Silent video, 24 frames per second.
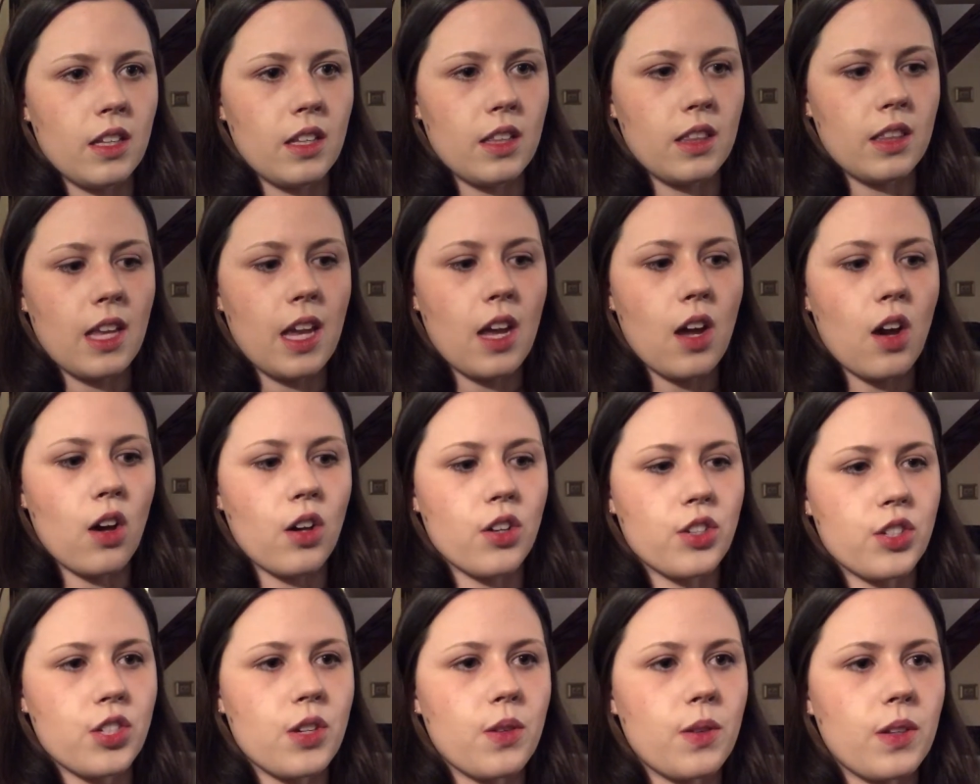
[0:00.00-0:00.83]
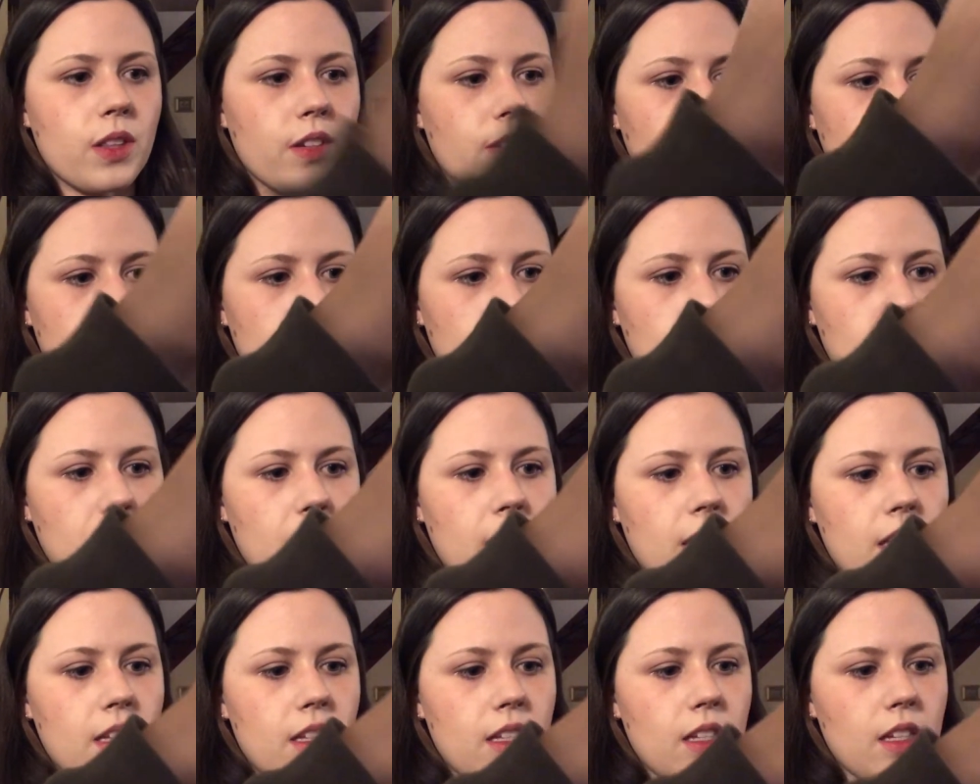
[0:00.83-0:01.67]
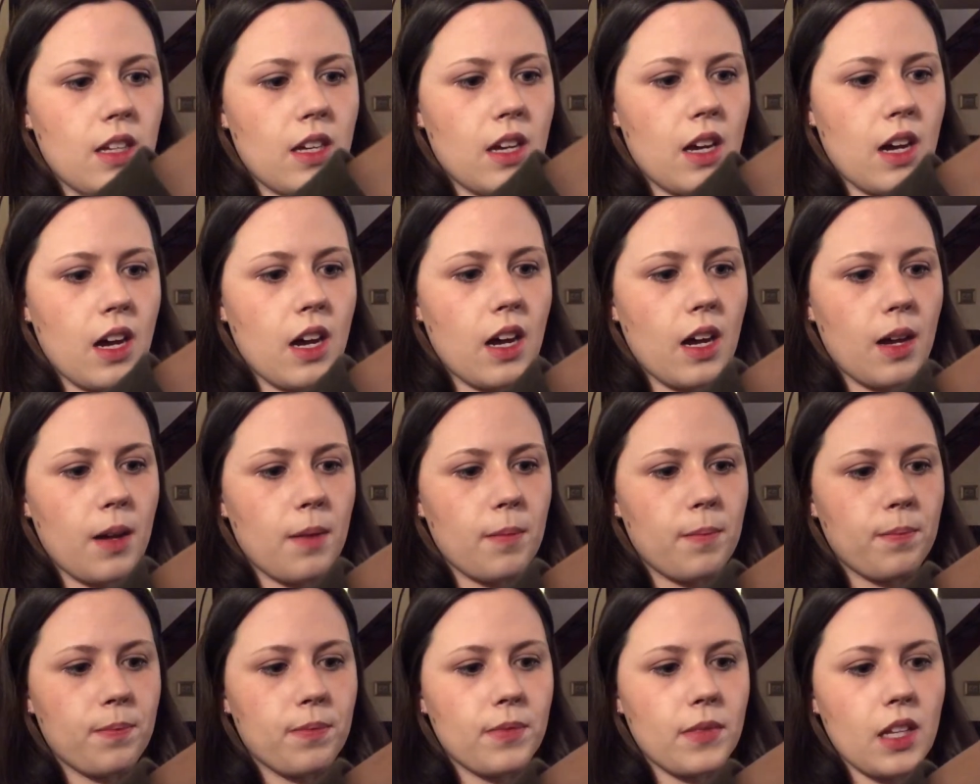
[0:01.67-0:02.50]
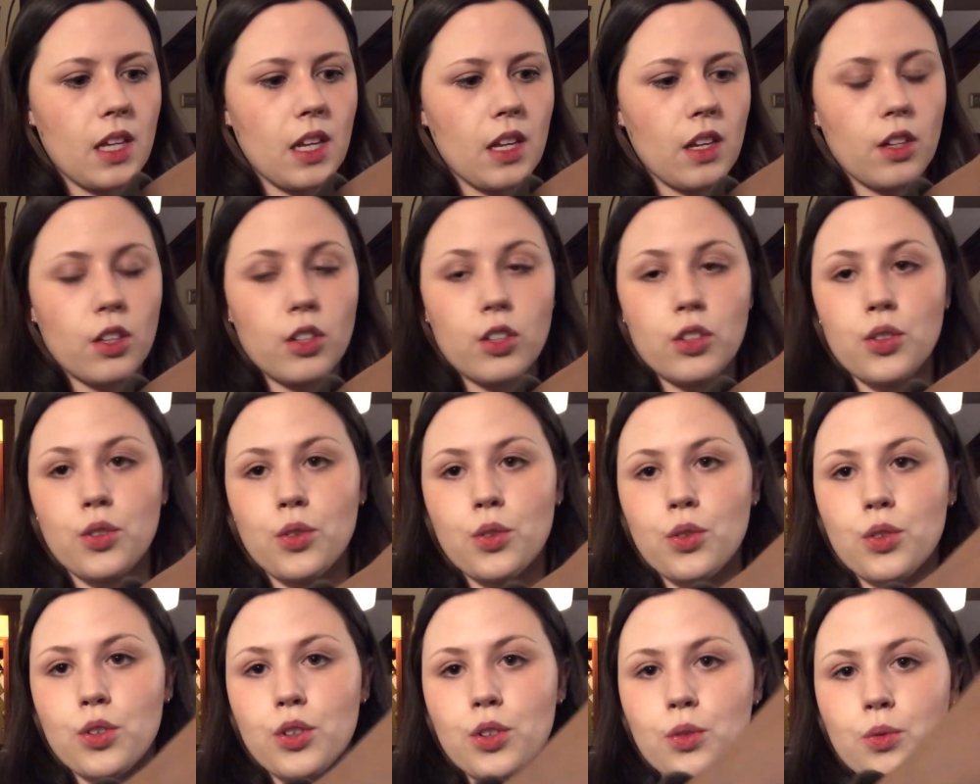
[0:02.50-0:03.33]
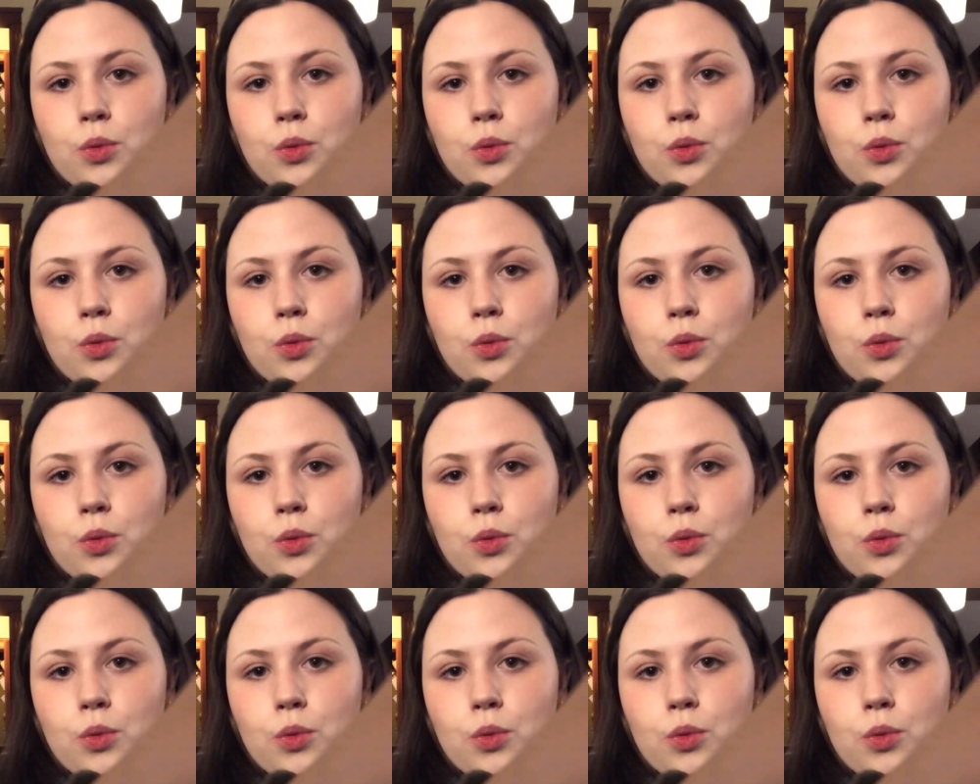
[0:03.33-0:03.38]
They also, in the recipe, include